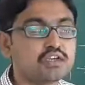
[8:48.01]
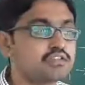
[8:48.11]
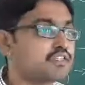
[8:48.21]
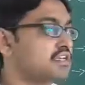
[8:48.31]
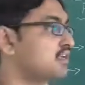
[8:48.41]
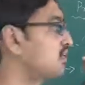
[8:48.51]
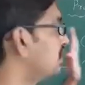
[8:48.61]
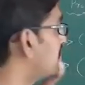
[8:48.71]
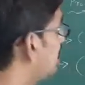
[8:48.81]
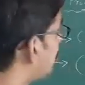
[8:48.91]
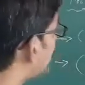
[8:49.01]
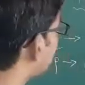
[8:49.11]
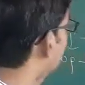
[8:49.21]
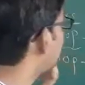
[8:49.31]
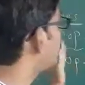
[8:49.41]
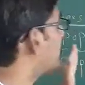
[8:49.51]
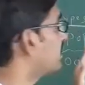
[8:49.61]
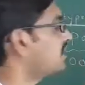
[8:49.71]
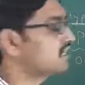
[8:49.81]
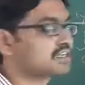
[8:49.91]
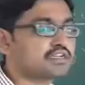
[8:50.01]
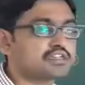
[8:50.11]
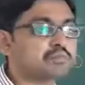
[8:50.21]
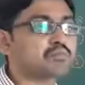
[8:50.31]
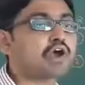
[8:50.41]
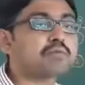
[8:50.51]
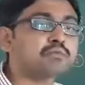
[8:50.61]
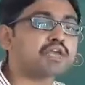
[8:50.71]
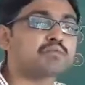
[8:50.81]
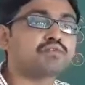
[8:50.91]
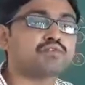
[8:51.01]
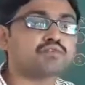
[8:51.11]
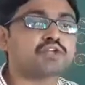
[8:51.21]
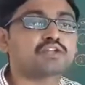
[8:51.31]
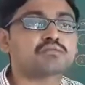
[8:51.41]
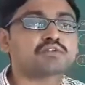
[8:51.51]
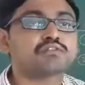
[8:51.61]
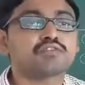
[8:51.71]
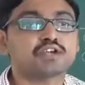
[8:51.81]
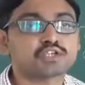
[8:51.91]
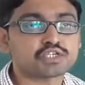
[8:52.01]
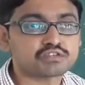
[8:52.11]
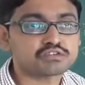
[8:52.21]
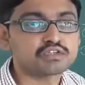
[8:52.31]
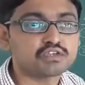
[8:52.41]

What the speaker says: see, then otherwise you can write the problem can be viewed in terms of functions.